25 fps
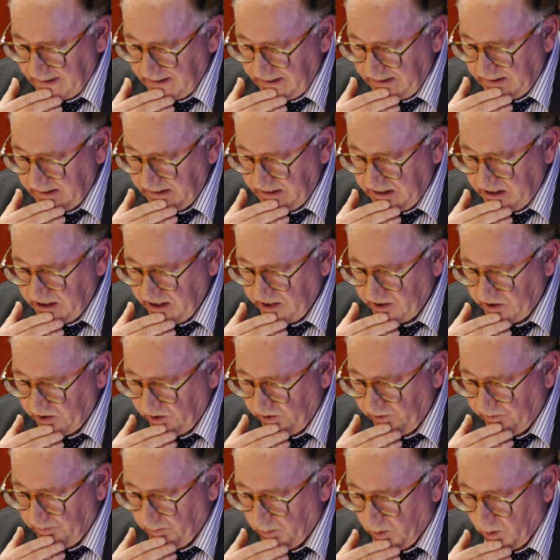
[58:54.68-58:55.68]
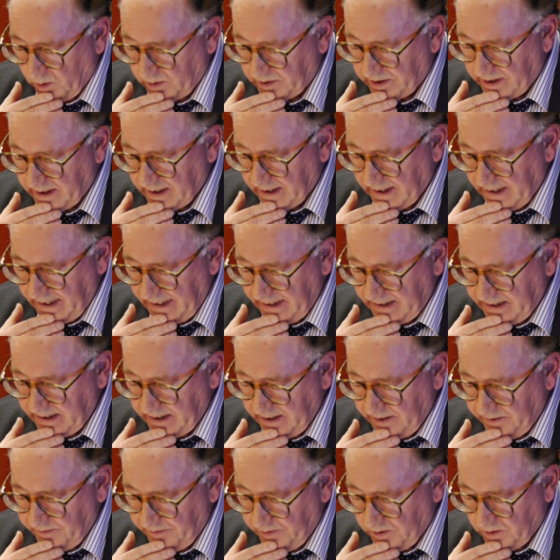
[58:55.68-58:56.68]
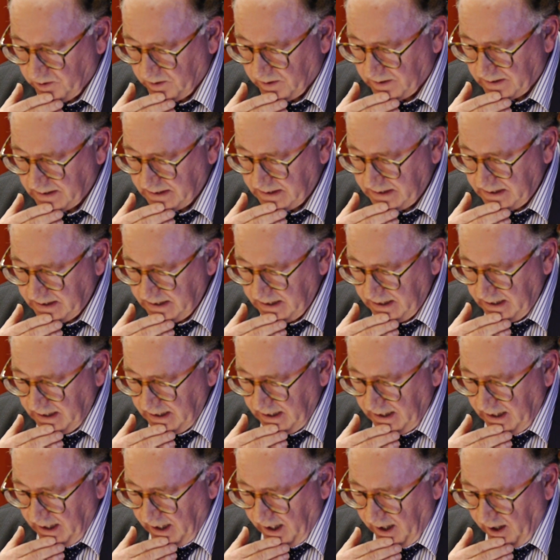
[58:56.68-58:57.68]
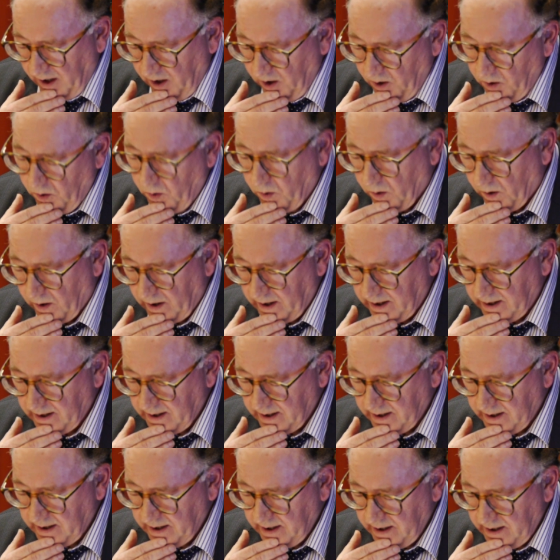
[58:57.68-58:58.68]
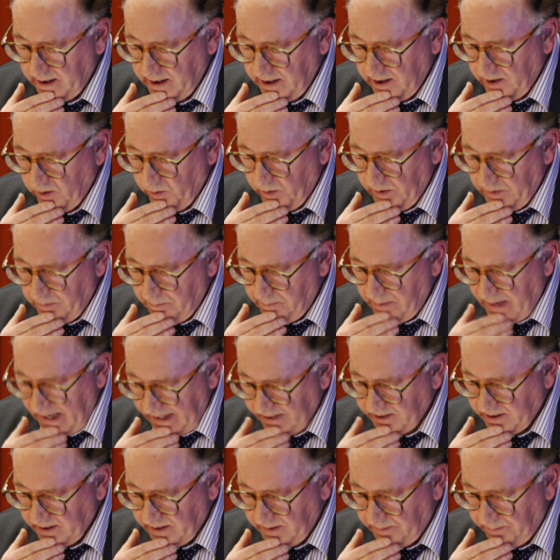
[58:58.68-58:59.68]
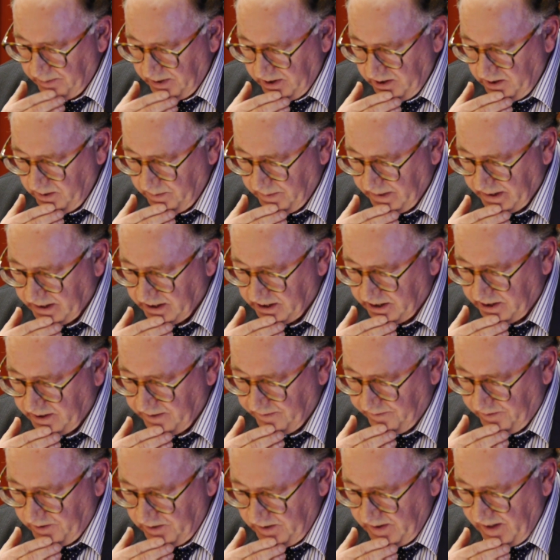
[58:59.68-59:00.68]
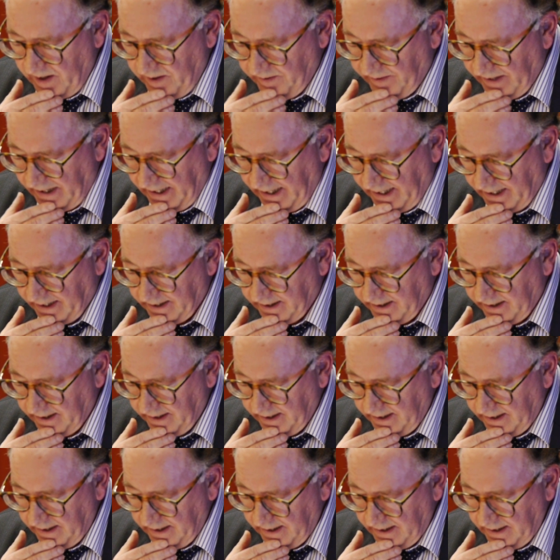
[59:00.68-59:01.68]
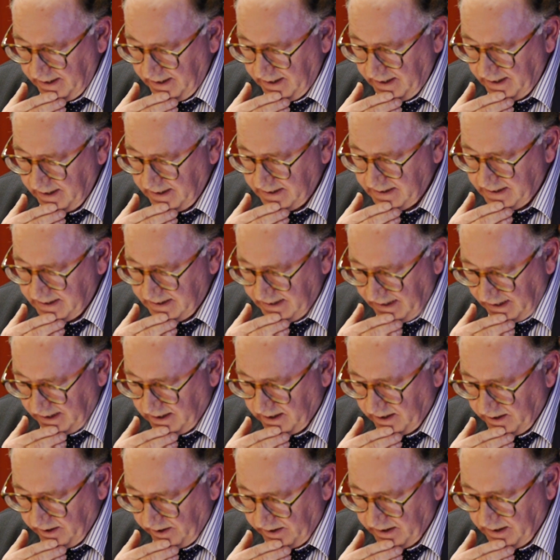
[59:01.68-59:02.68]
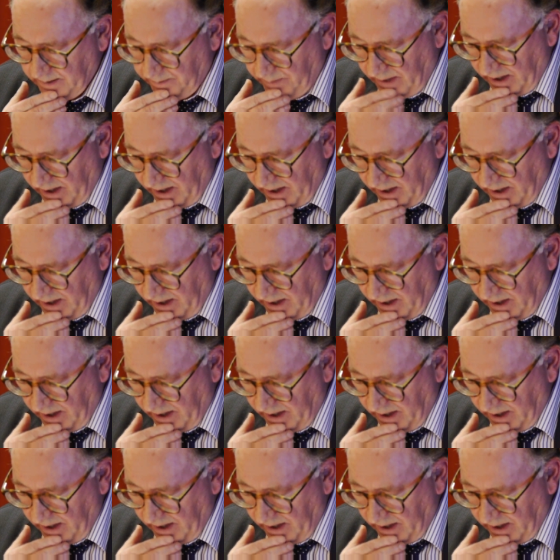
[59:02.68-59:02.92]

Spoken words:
This is just off Malta, 1804. "A hawk with battered plumage flew overhead and settled on the